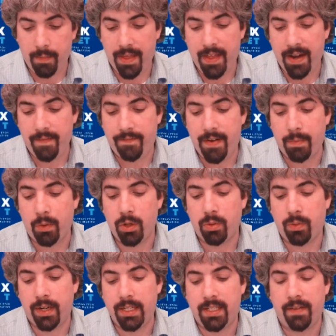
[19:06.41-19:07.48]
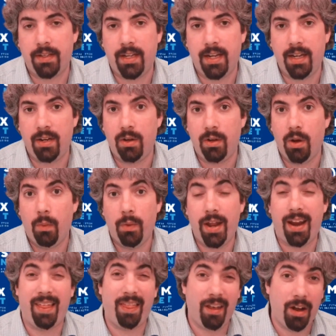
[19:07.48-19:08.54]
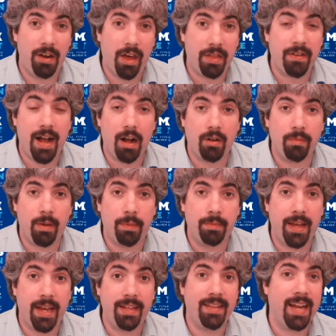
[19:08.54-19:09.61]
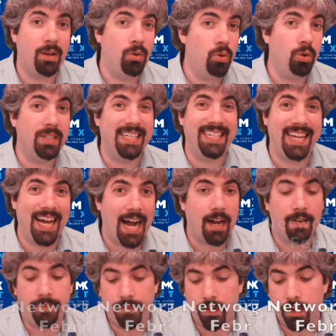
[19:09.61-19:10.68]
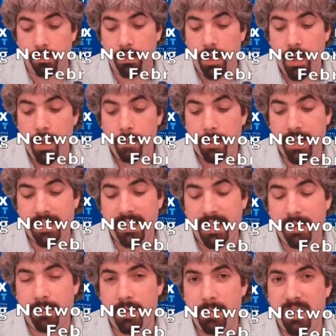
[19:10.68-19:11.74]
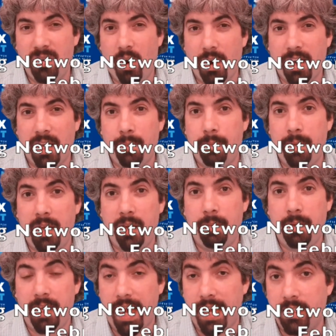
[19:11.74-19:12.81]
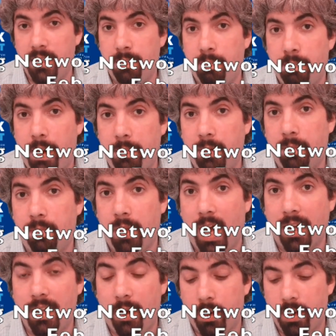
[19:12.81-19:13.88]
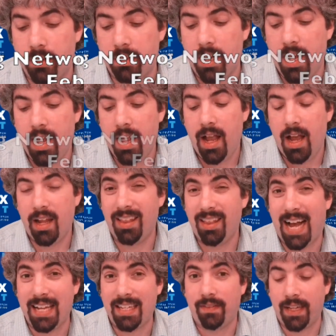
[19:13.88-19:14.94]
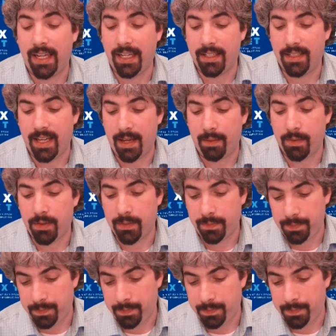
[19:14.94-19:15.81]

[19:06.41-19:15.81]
And then in February 2017, we had another algorithm update that Google did not confirm, but it seemed to be targeting PBNs, public blog networks, and lots of link schemes.